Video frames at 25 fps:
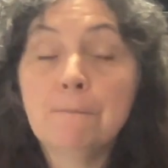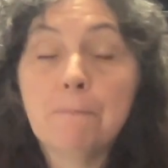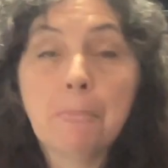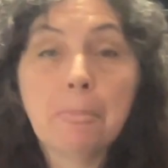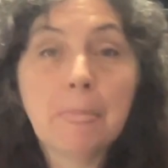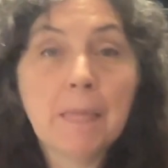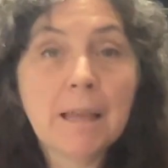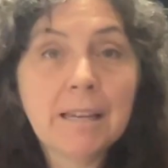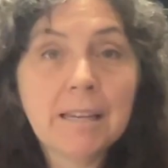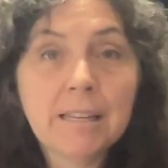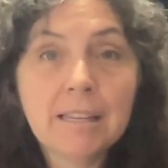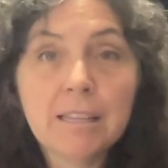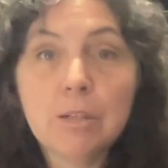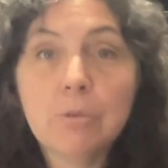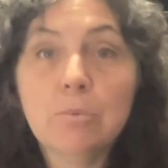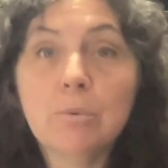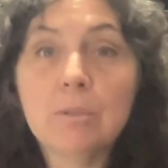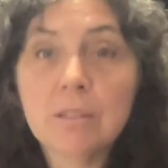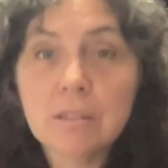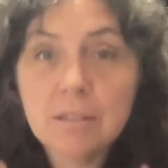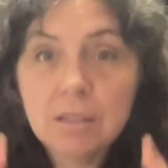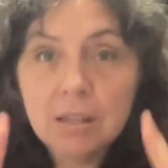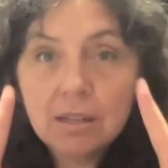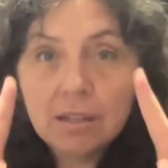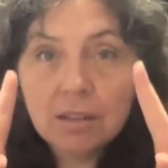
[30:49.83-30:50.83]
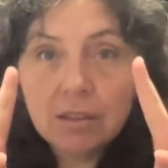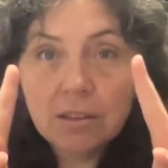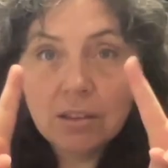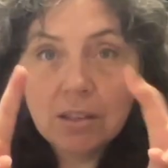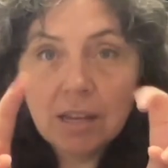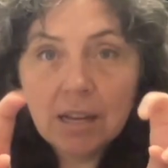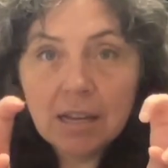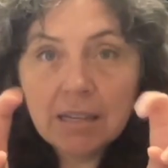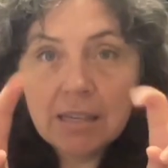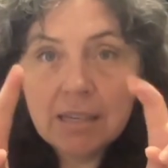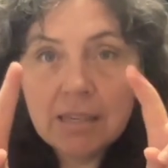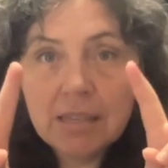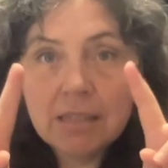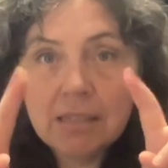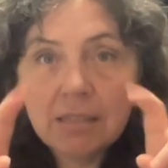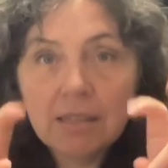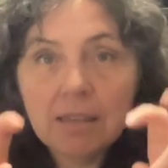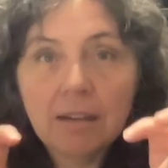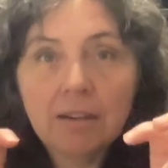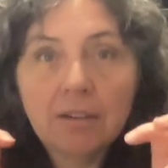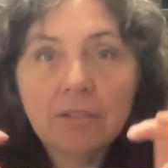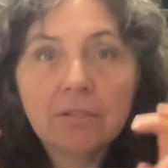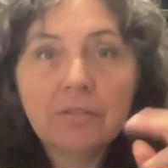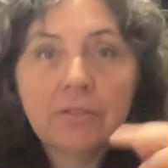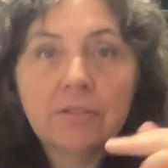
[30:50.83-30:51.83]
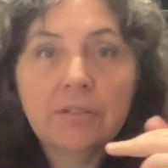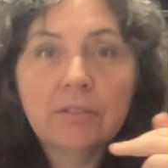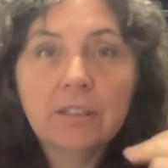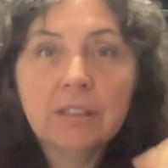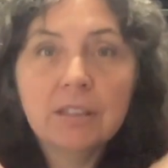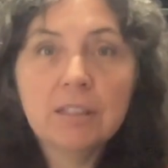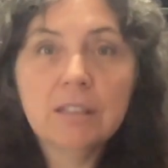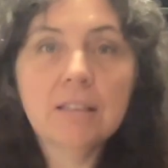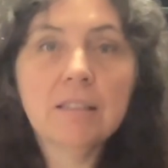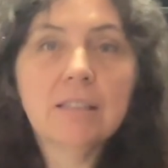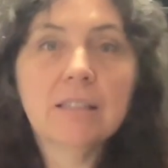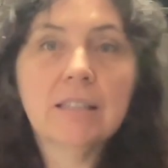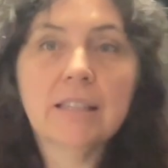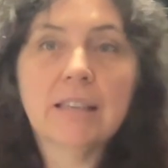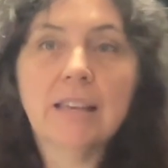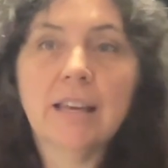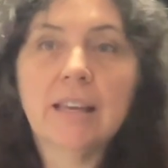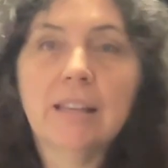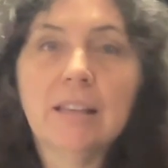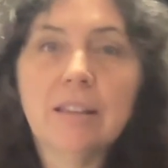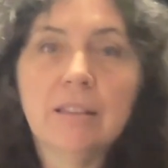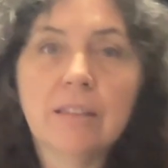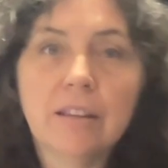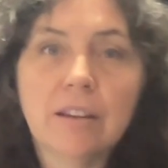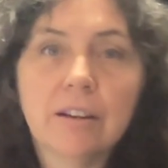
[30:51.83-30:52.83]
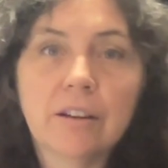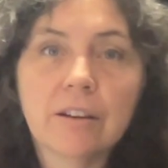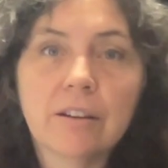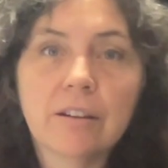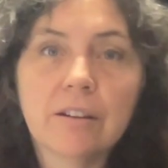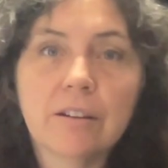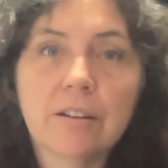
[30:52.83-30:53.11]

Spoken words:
And he was lucky enough to get in there.